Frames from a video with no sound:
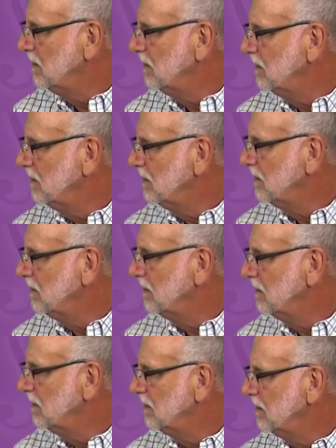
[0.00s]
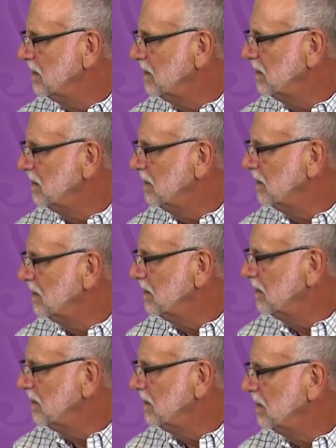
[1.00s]

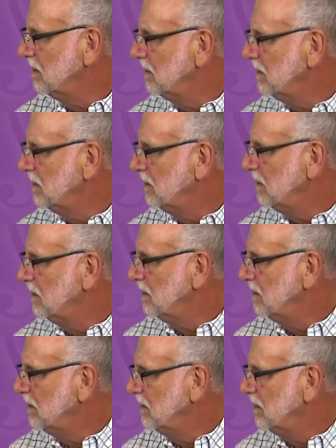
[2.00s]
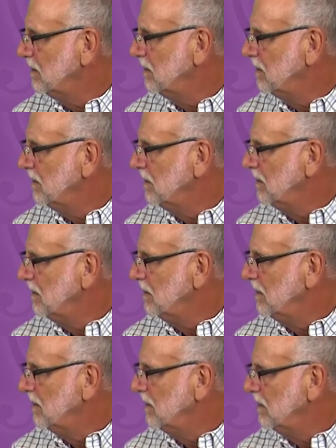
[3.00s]

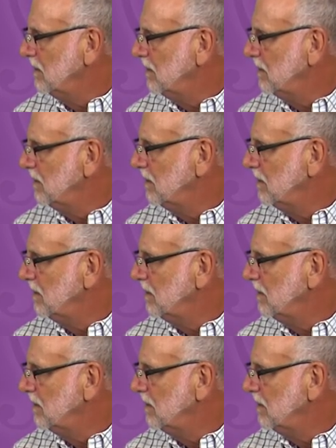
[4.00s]
(not speaking)